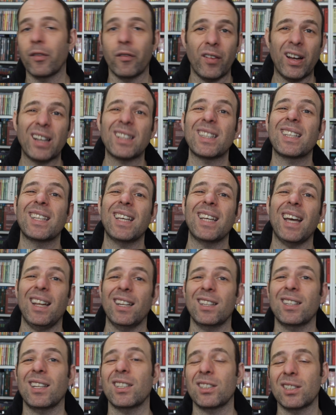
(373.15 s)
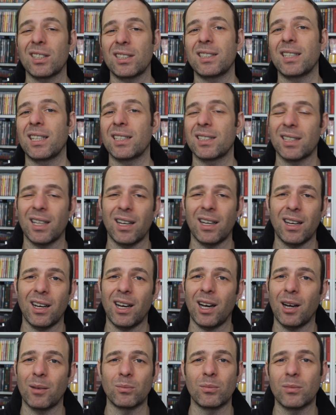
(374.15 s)
In fact, the character actually says that
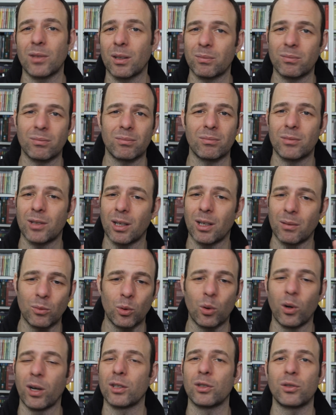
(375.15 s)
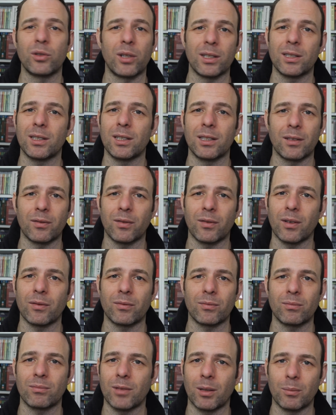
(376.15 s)
I'm, I'm not interested. I've,
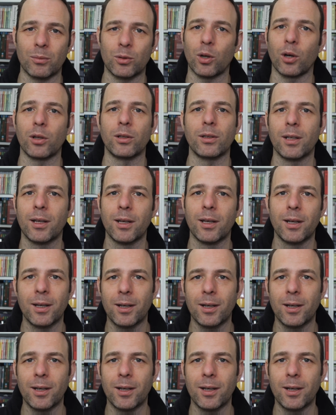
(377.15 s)
I'm done.